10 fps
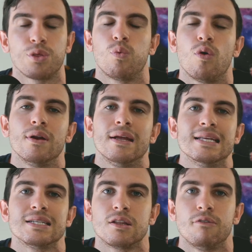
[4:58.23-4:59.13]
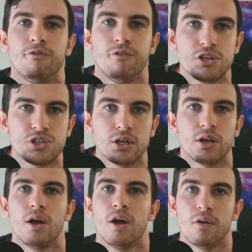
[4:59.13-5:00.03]
What is the vision
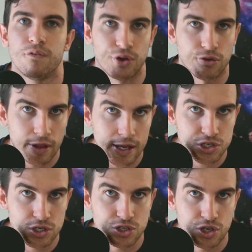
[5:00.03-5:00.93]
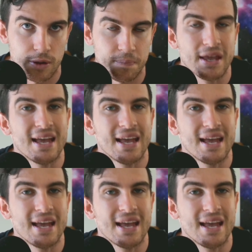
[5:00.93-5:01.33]
for your relationship?